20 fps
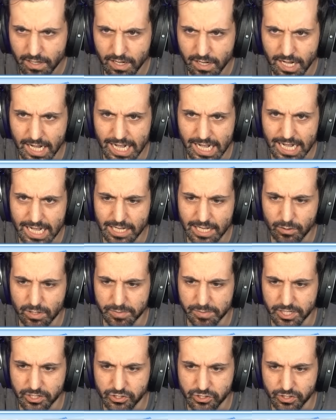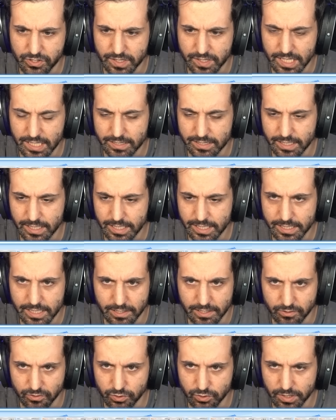I want to make sure that
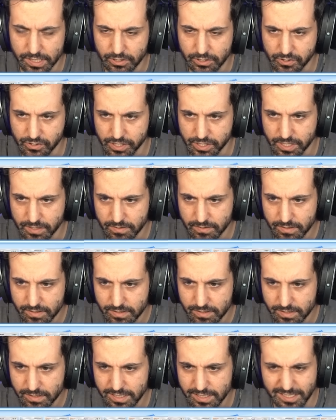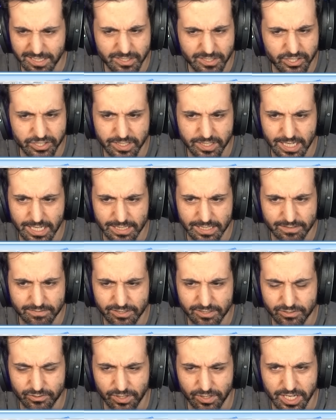they'll do energy. Is this just like
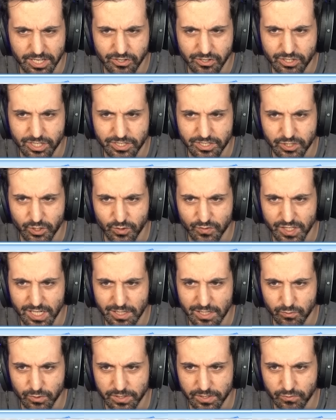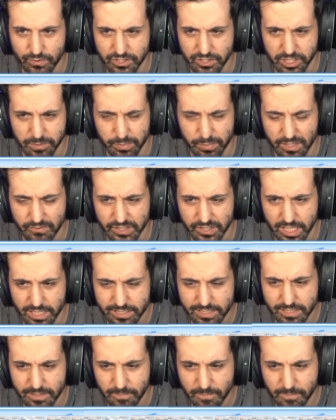Greninja Sylveon with Jumpluff EX?